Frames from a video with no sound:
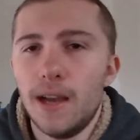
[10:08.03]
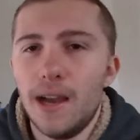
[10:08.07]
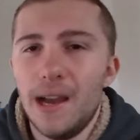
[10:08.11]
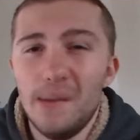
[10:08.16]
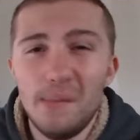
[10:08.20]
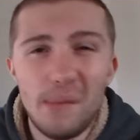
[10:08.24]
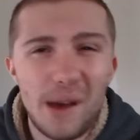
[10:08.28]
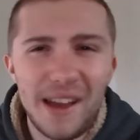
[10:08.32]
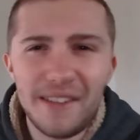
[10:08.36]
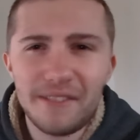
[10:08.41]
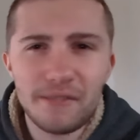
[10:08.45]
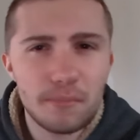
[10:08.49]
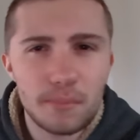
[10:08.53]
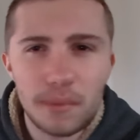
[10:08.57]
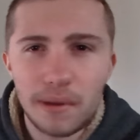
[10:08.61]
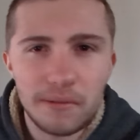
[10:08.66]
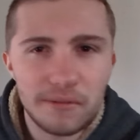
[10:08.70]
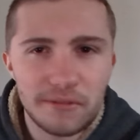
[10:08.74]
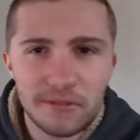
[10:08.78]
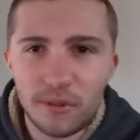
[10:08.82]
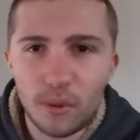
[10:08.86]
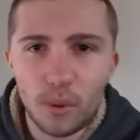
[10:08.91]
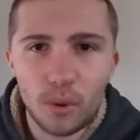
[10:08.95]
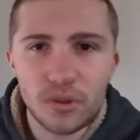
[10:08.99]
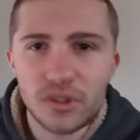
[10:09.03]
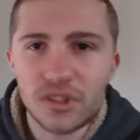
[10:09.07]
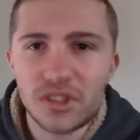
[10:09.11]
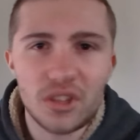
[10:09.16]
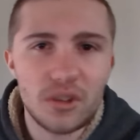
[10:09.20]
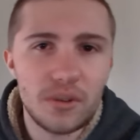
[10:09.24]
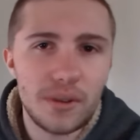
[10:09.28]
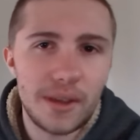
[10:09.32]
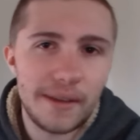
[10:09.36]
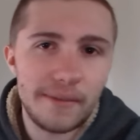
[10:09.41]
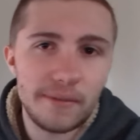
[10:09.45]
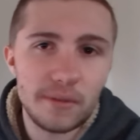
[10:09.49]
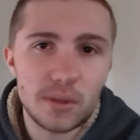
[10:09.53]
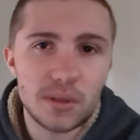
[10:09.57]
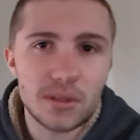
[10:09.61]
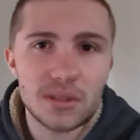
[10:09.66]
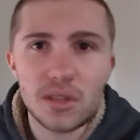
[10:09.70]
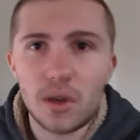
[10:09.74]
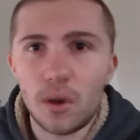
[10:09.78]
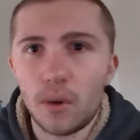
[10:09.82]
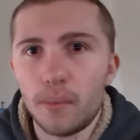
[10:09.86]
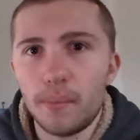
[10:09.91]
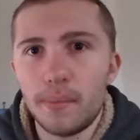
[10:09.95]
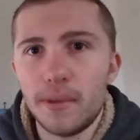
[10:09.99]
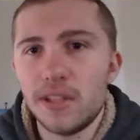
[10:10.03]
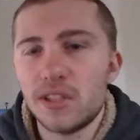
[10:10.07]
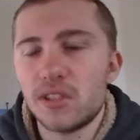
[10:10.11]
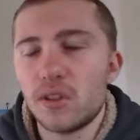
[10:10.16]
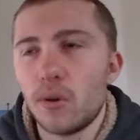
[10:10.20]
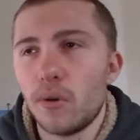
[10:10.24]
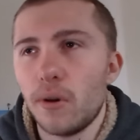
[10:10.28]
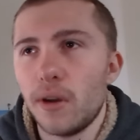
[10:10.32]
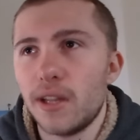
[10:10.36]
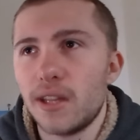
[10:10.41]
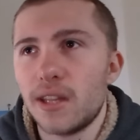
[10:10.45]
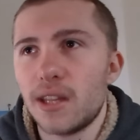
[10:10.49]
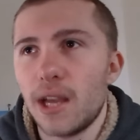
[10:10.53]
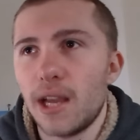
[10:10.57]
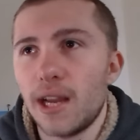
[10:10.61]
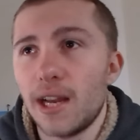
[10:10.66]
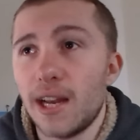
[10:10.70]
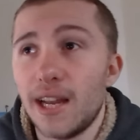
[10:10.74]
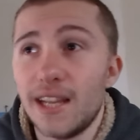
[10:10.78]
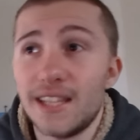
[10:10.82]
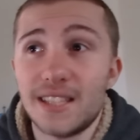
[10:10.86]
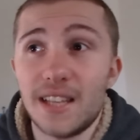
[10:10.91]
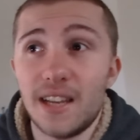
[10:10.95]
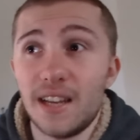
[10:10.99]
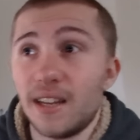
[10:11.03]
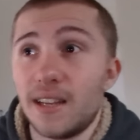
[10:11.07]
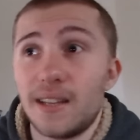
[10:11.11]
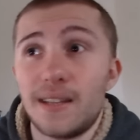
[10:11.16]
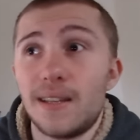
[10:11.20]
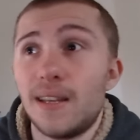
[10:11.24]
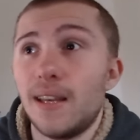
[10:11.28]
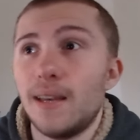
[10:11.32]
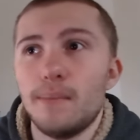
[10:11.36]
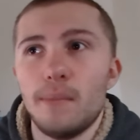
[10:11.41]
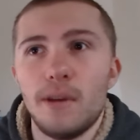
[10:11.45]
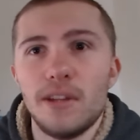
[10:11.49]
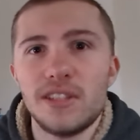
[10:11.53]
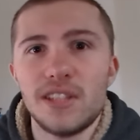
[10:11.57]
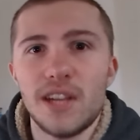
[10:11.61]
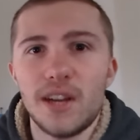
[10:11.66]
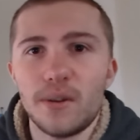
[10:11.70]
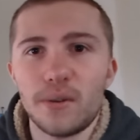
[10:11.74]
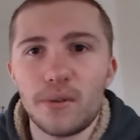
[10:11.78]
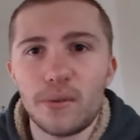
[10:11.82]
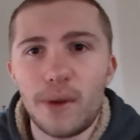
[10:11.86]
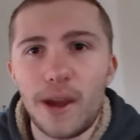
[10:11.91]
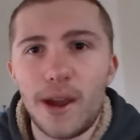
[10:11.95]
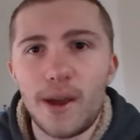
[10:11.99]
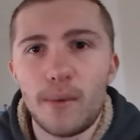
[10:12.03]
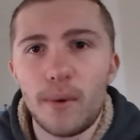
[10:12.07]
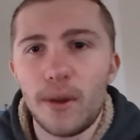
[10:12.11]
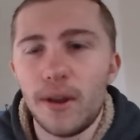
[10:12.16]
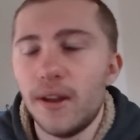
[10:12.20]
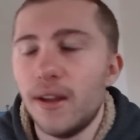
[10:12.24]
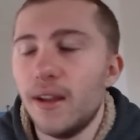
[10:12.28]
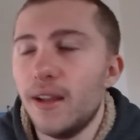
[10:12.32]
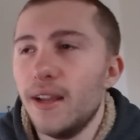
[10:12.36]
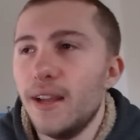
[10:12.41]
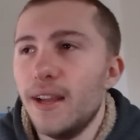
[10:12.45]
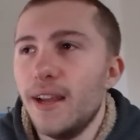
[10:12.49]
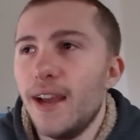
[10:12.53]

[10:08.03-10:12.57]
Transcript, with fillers: Um, I haven't been forced to, they haven't told me to or anything. They said keep my channel the way I want.